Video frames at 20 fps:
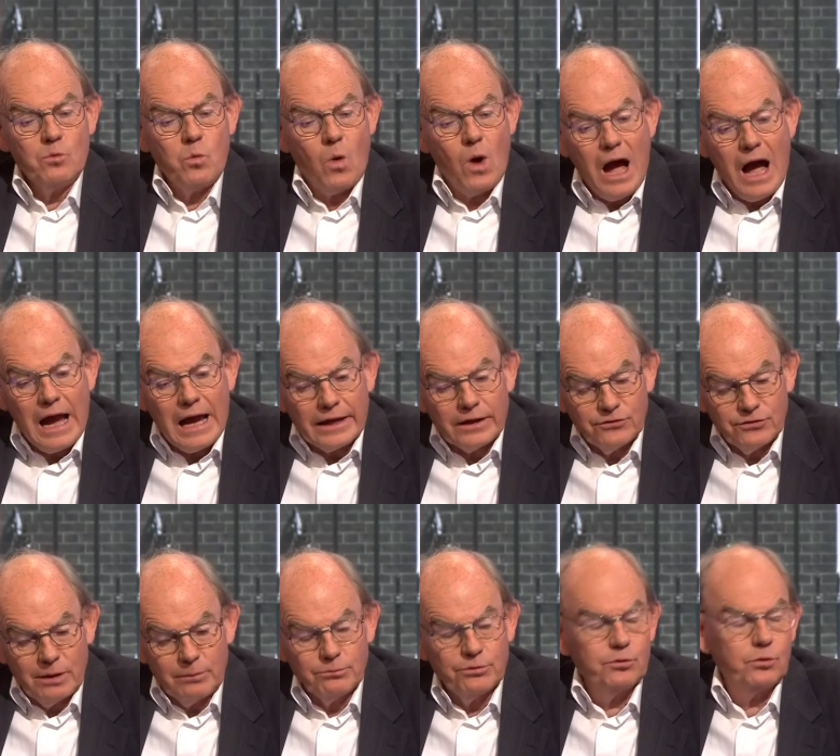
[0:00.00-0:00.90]
why
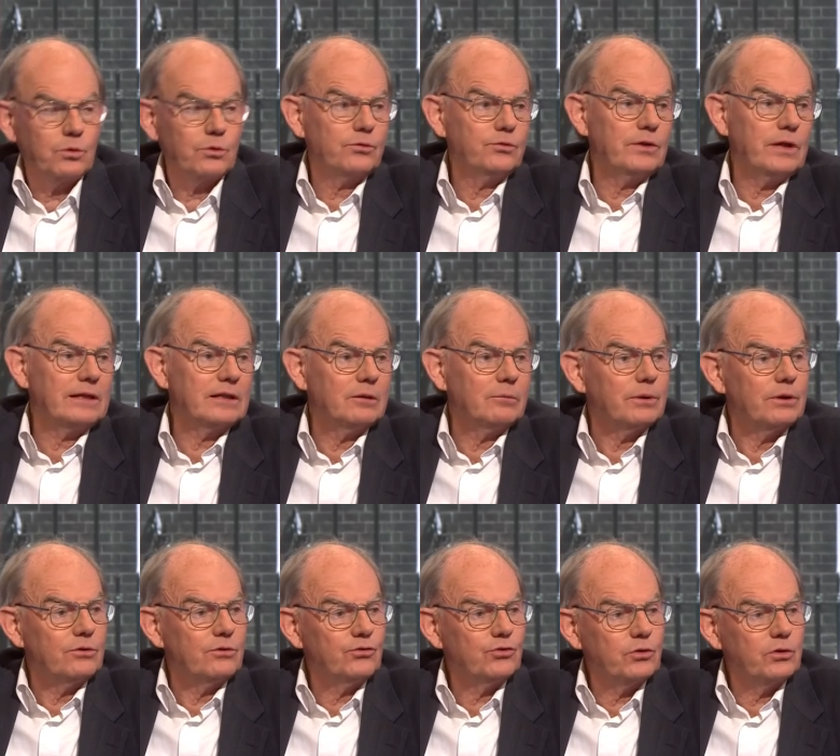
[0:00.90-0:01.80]
some sort of
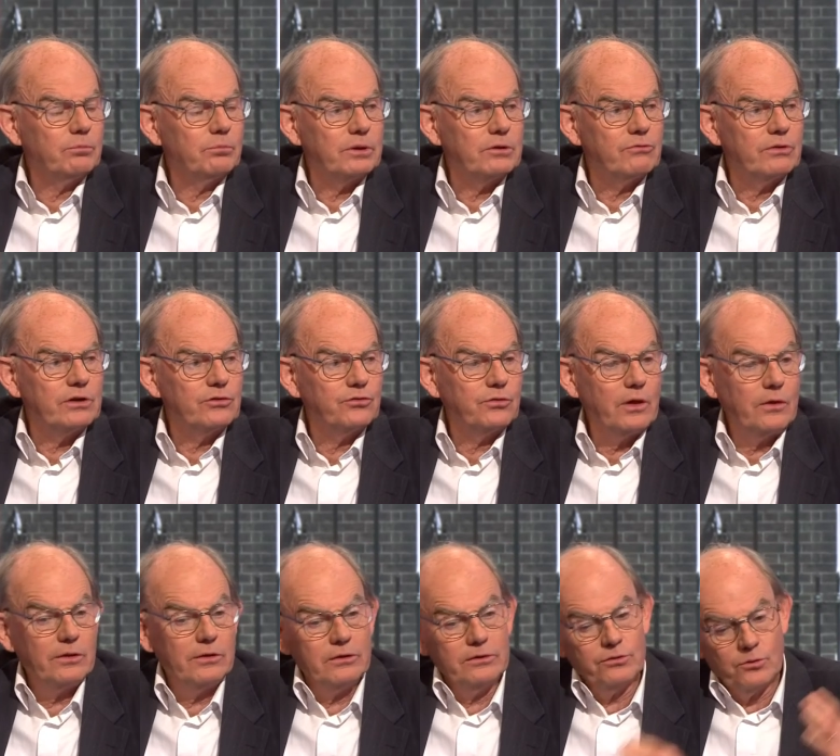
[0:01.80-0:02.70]
settlement shouldn't be reached, though
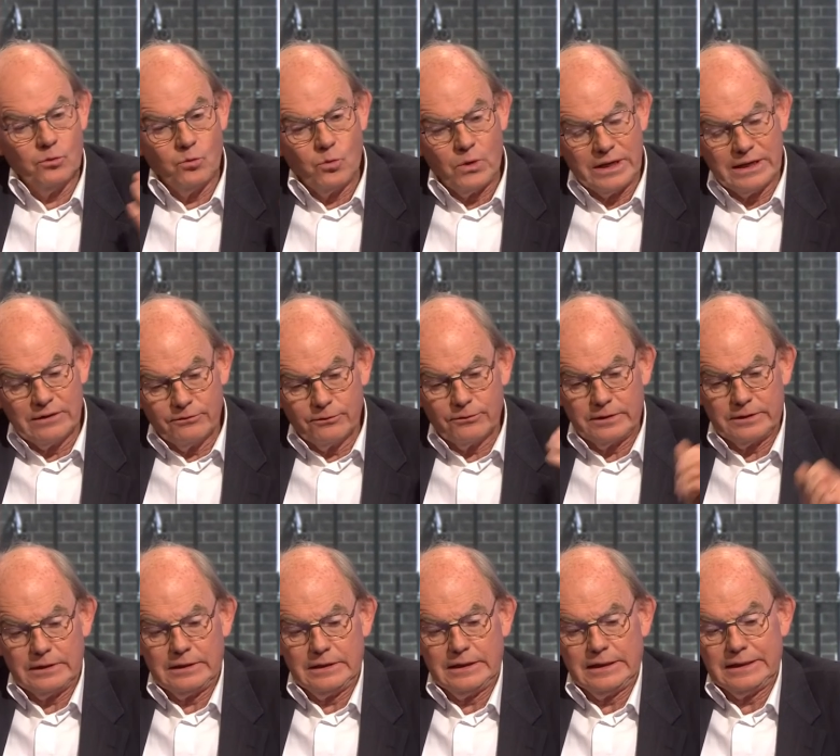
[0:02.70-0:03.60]
there is a wing of
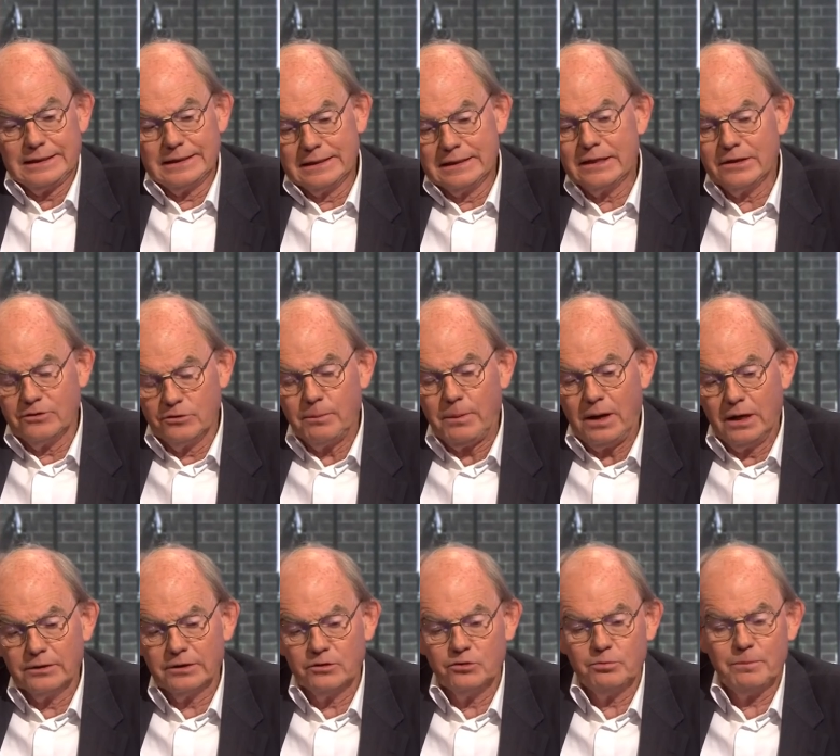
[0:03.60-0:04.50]
Kit's
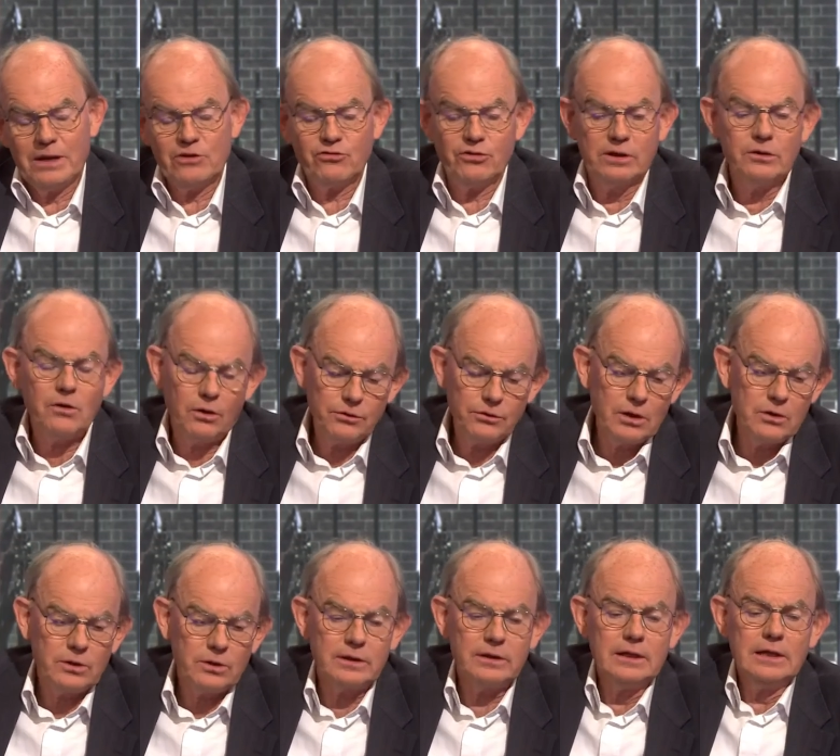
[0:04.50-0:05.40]
party especially, not
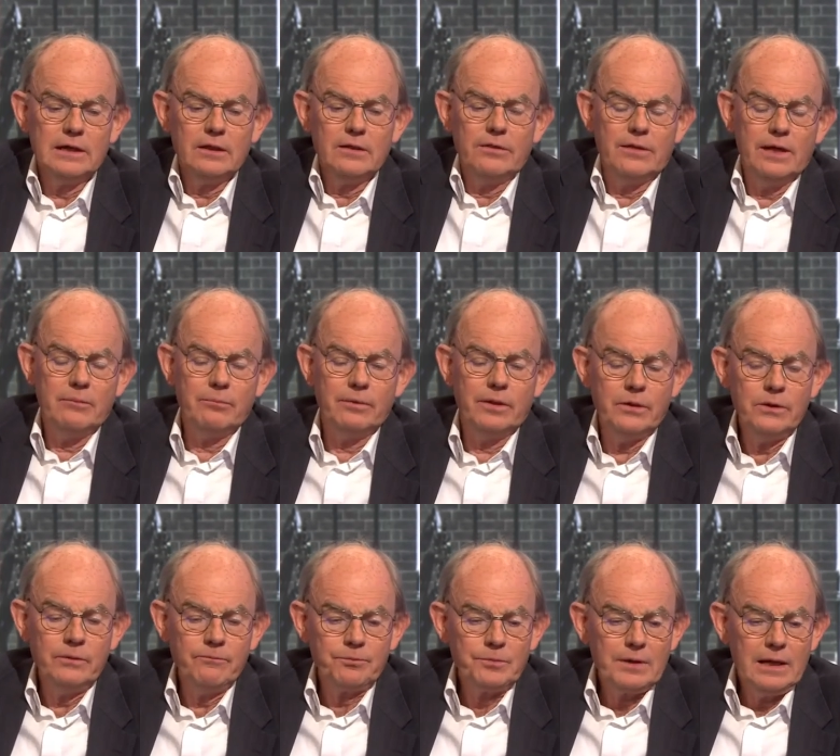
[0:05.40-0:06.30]
only them
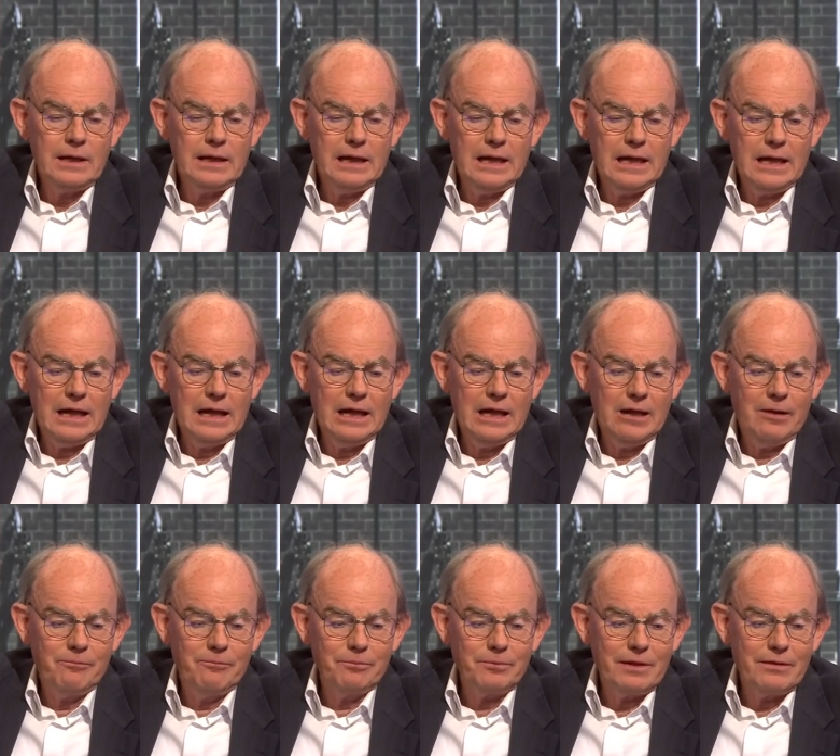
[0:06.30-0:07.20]
though,
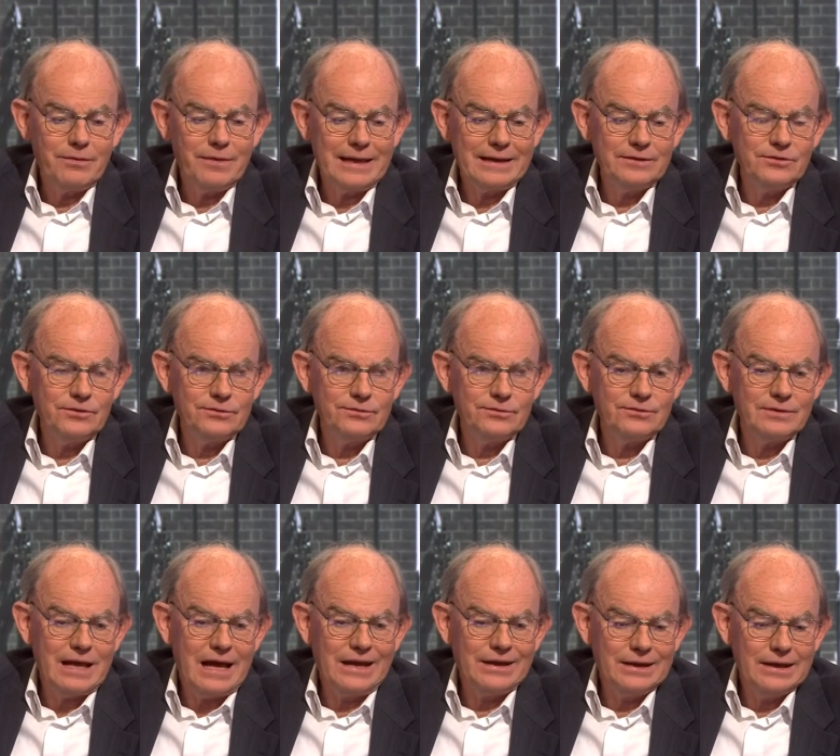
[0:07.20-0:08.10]
that is
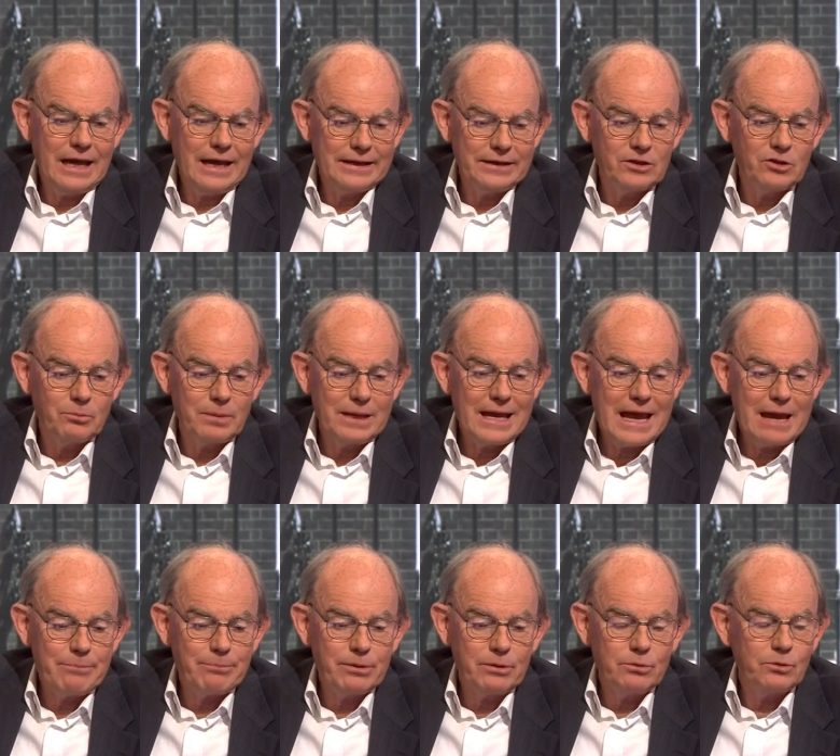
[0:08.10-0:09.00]
unlikely to be
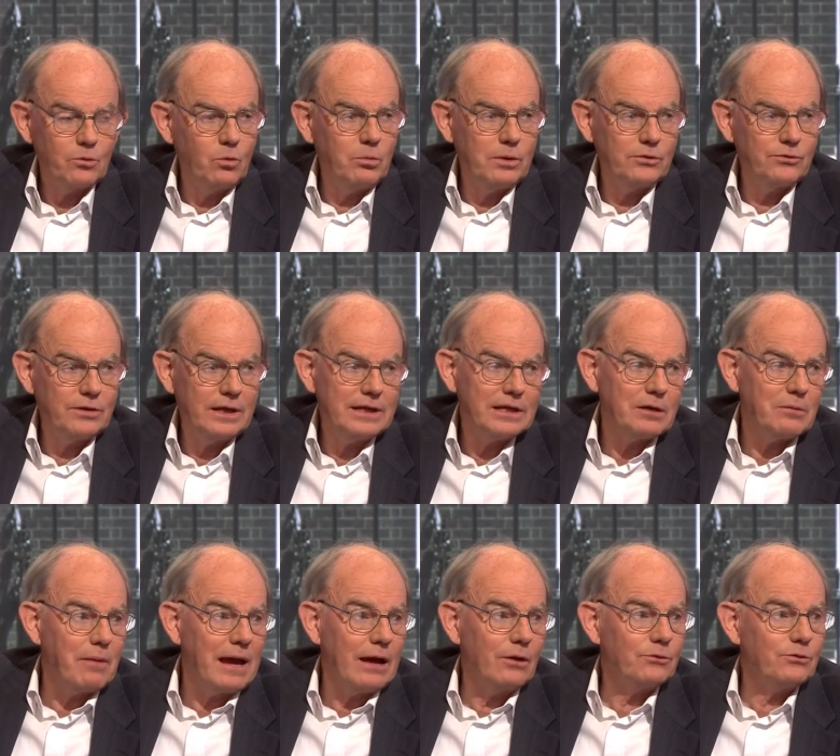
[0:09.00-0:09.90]
happy with almost any
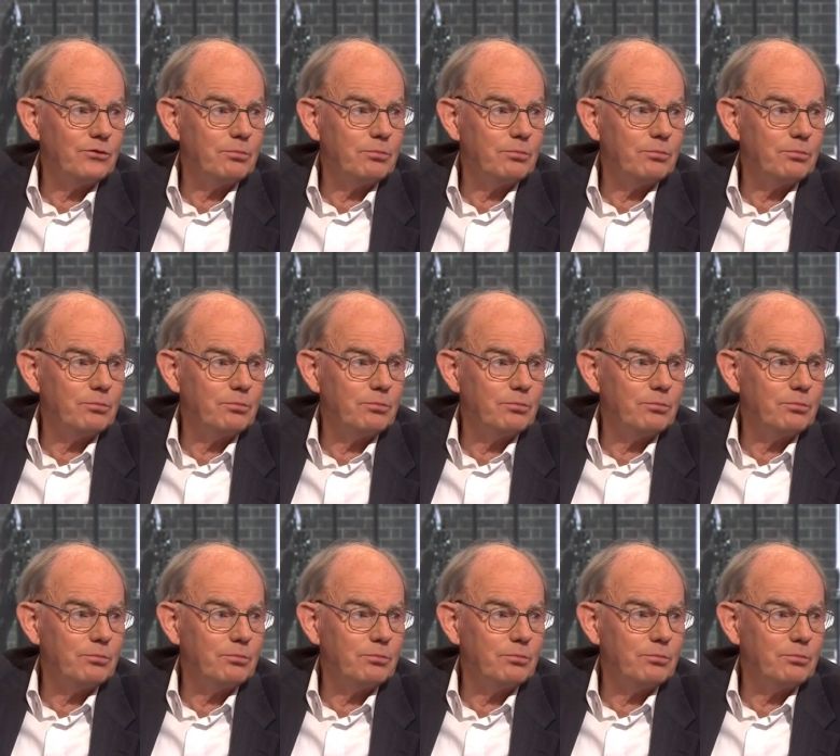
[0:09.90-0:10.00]
amount